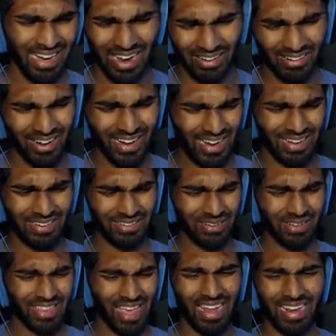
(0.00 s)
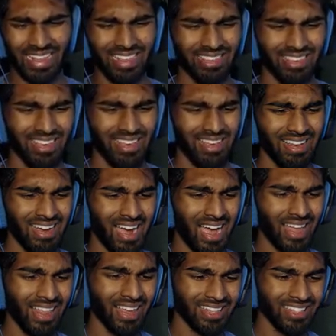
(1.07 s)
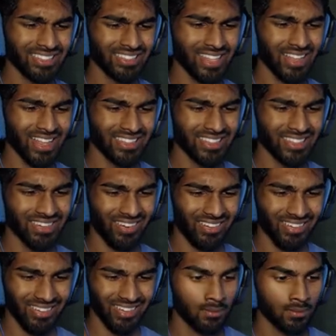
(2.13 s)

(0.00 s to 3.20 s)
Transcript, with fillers: Alright, I don't know what that is. I like this though, that's cool.